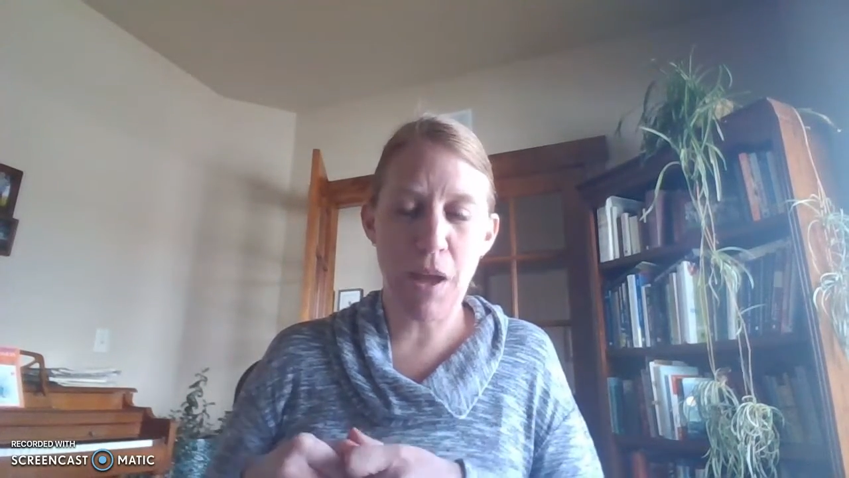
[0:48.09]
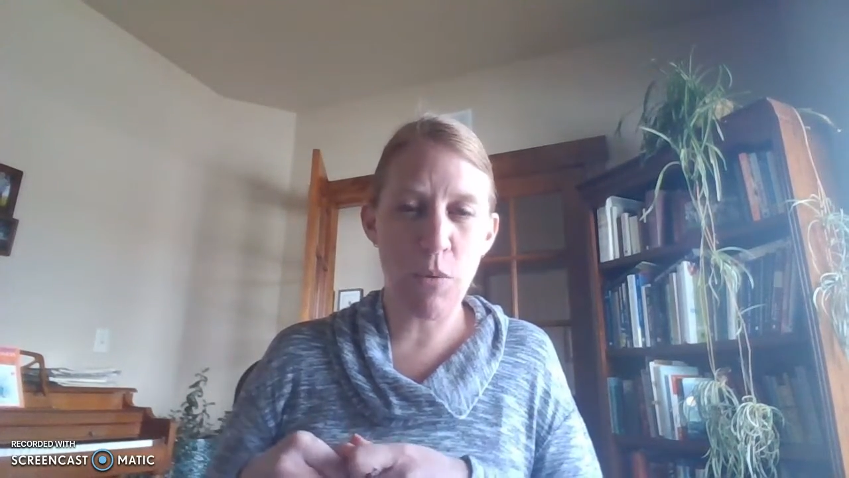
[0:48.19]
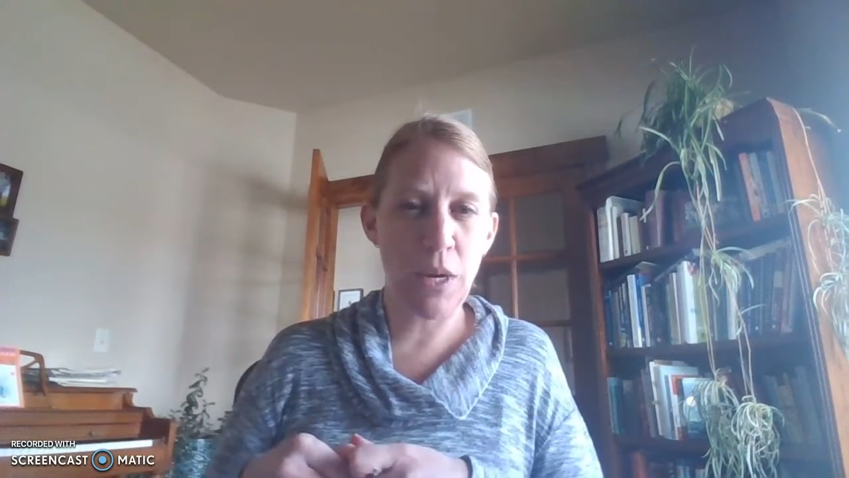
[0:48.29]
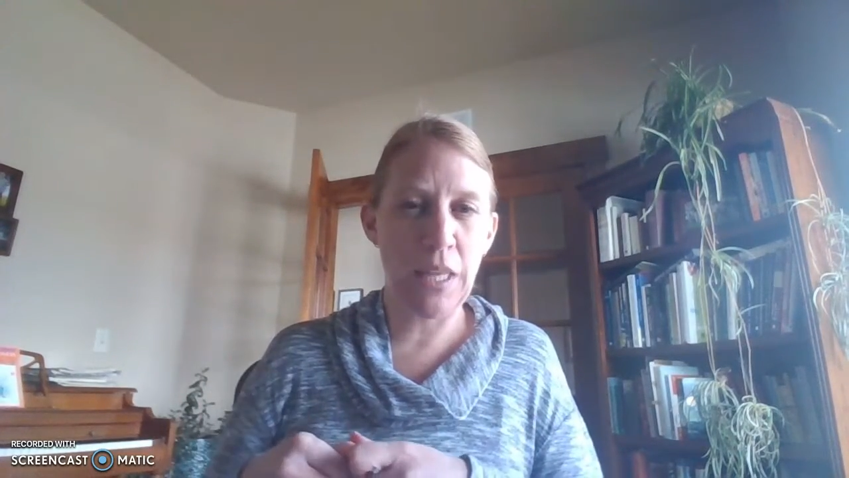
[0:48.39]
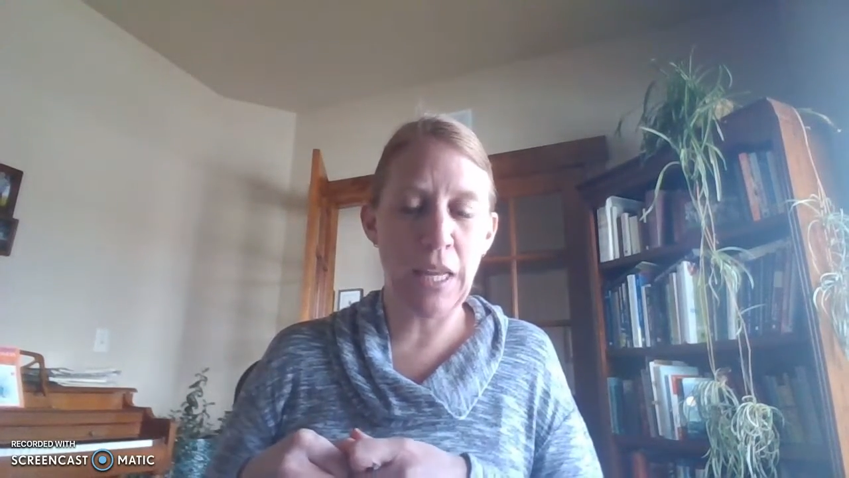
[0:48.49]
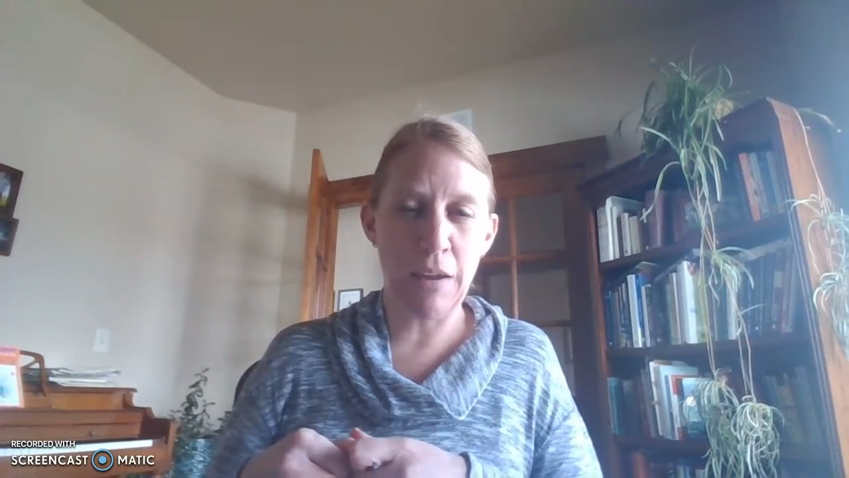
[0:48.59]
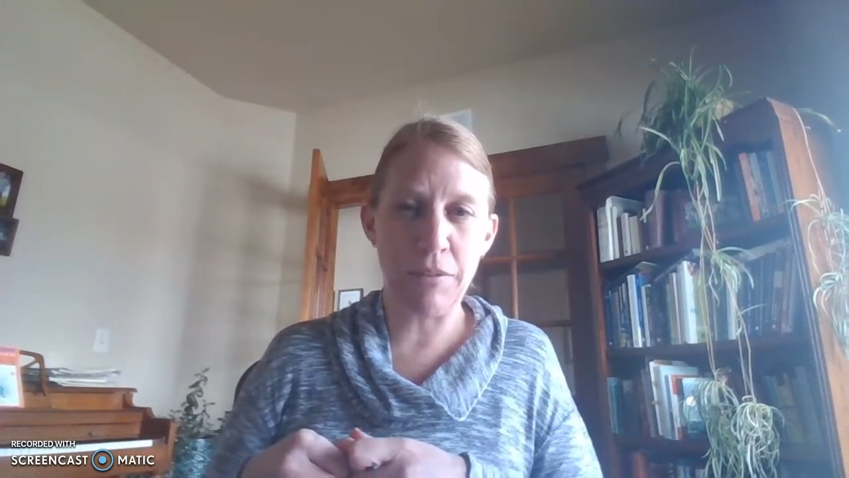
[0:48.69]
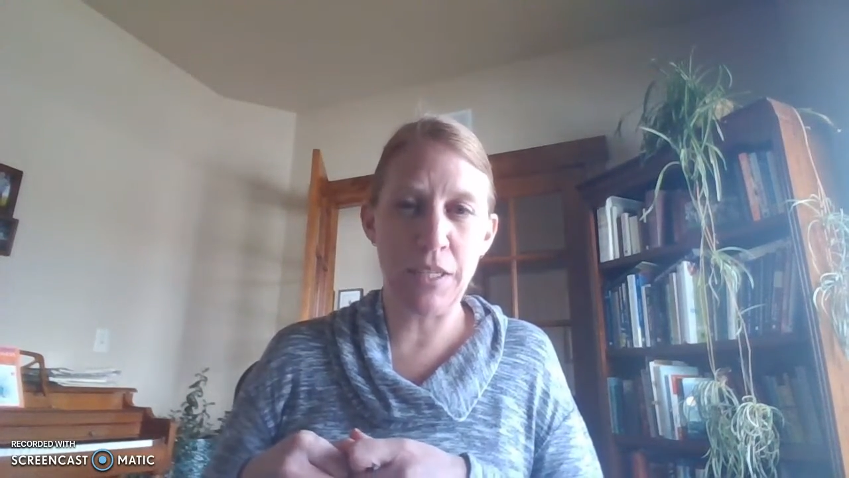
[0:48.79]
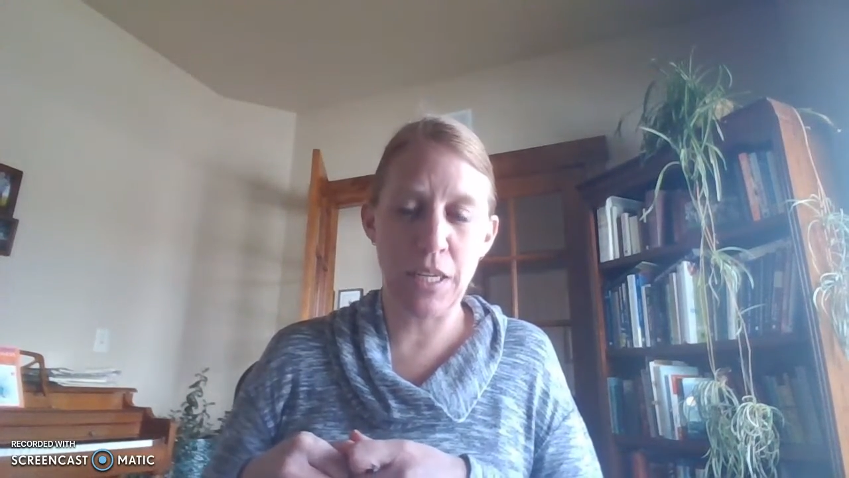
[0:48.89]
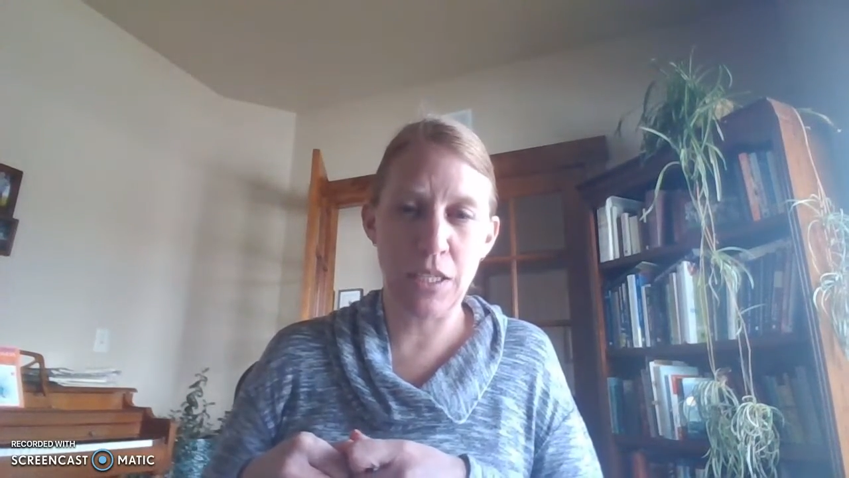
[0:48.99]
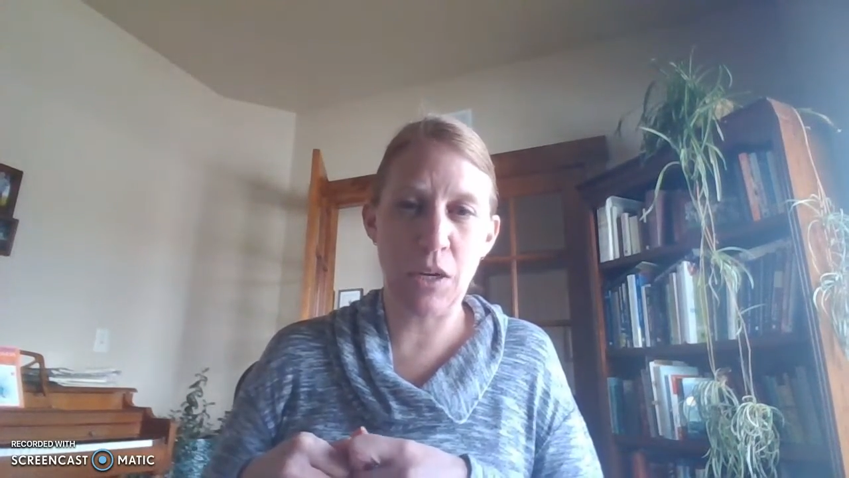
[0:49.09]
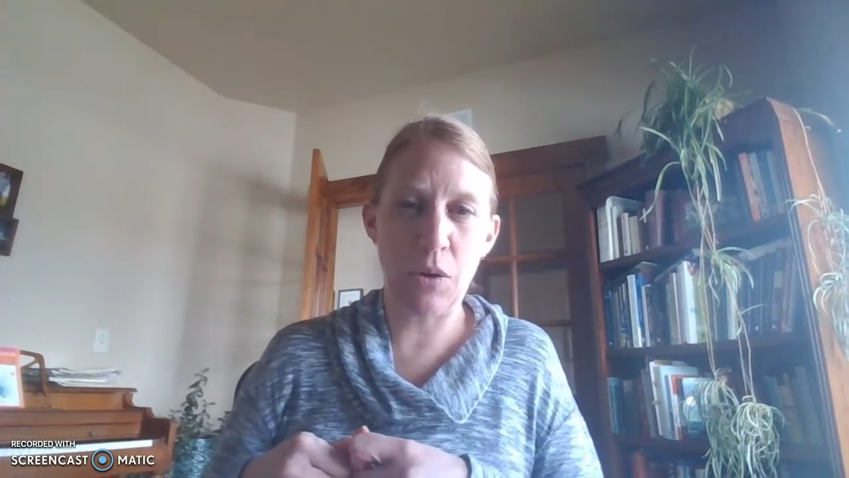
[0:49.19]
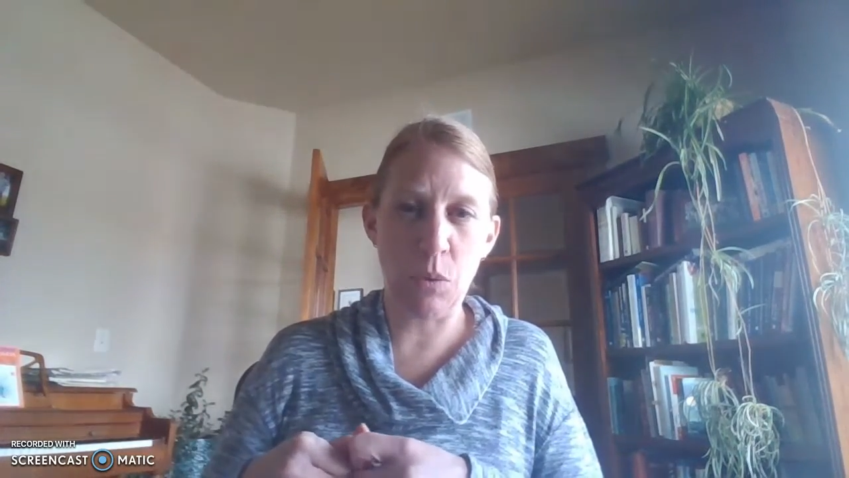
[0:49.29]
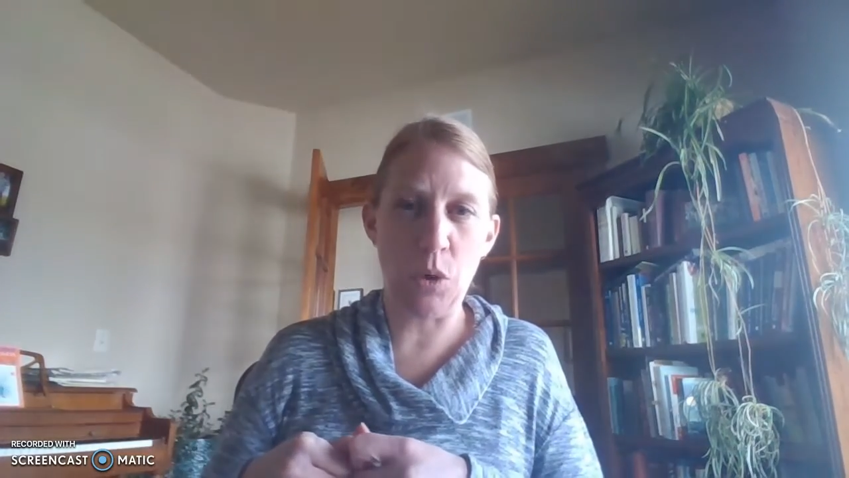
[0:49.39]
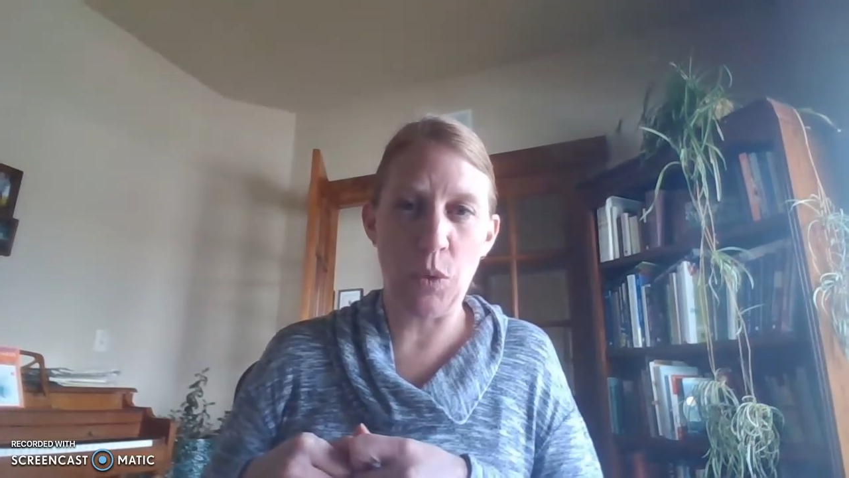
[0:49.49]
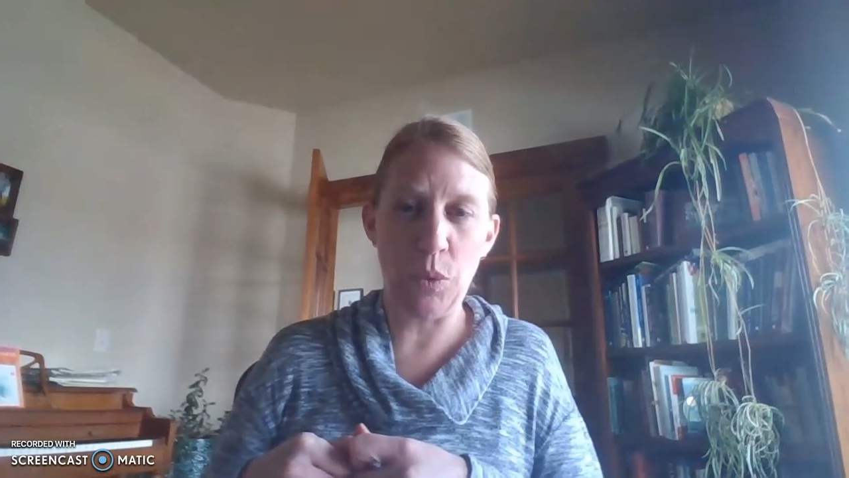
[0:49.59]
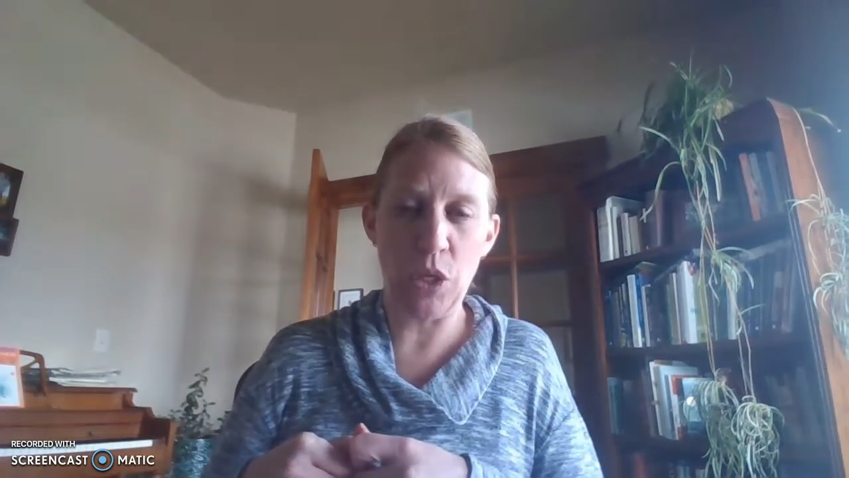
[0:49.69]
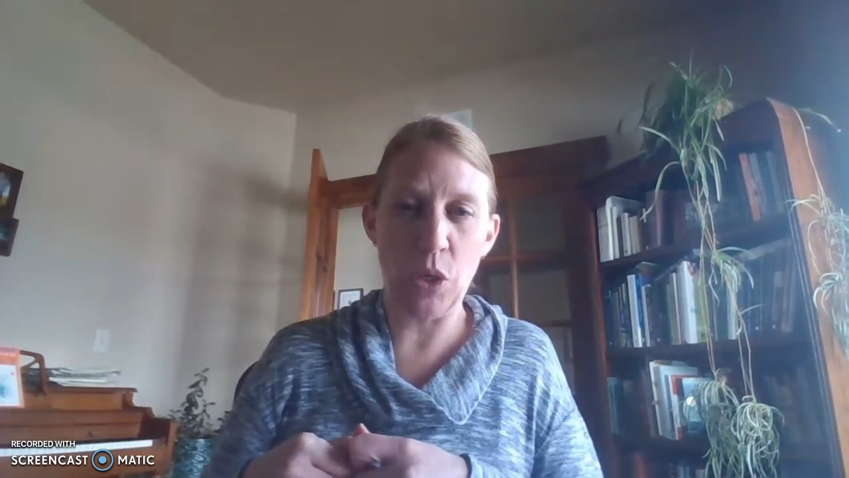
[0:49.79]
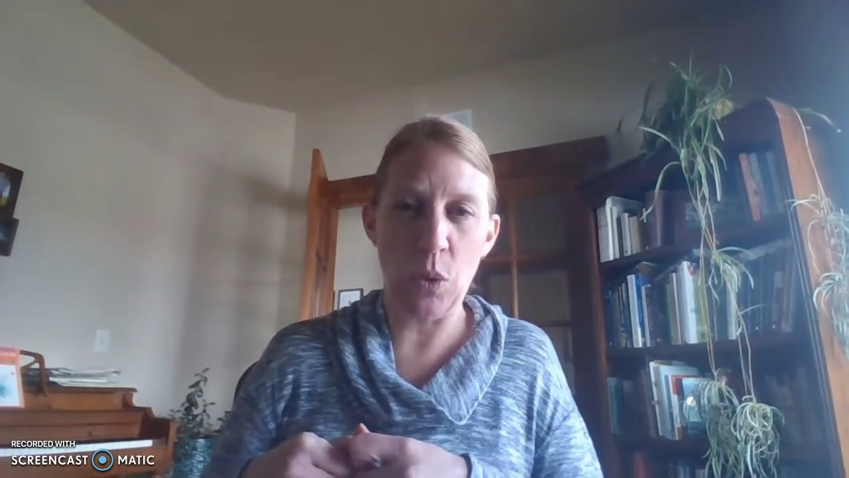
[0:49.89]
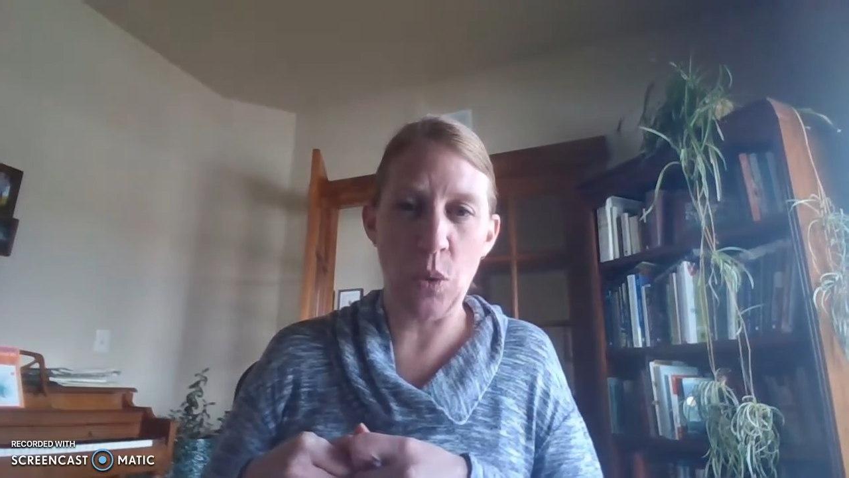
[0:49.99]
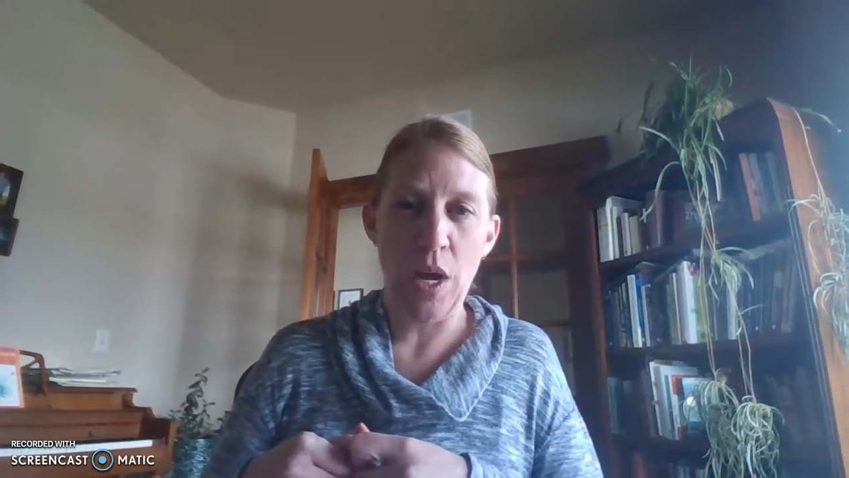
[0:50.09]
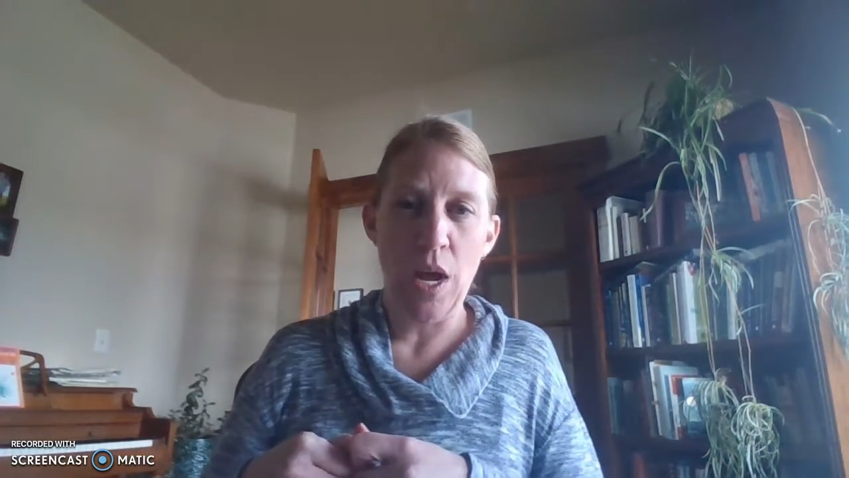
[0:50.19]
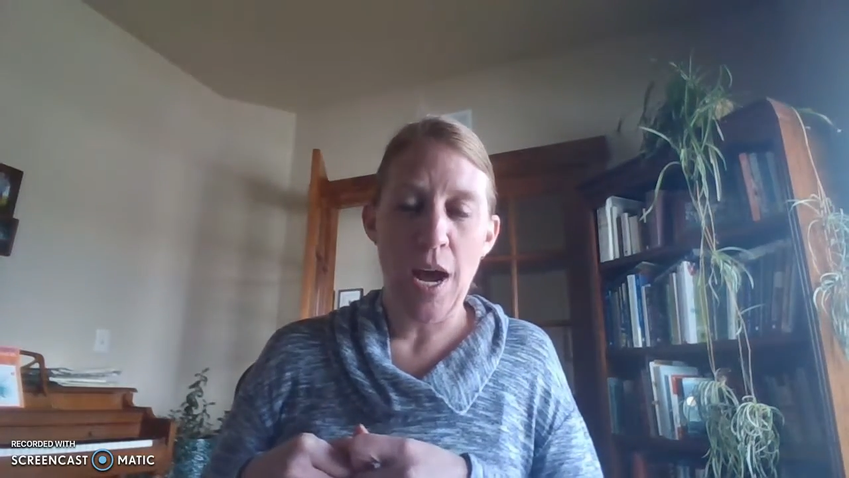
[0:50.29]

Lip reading: I would love to continue to work with you